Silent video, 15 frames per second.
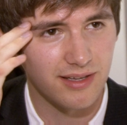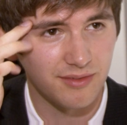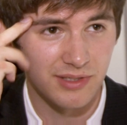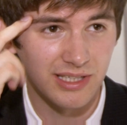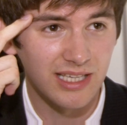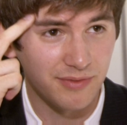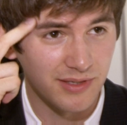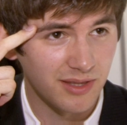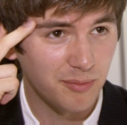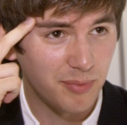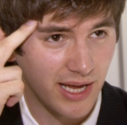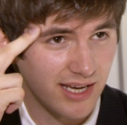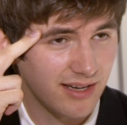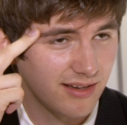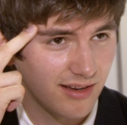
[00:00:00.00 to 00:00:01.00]
relieving the
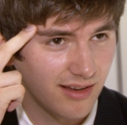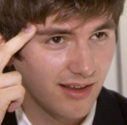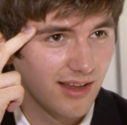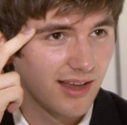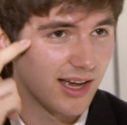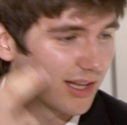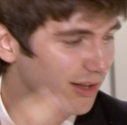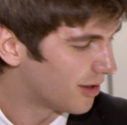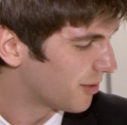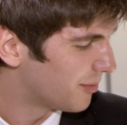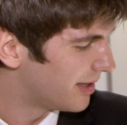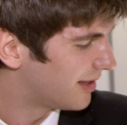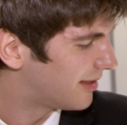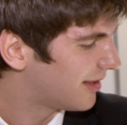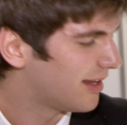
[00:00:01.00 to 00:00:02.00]
pain, along
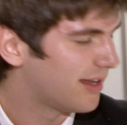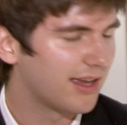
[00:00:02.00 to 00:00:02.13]
with,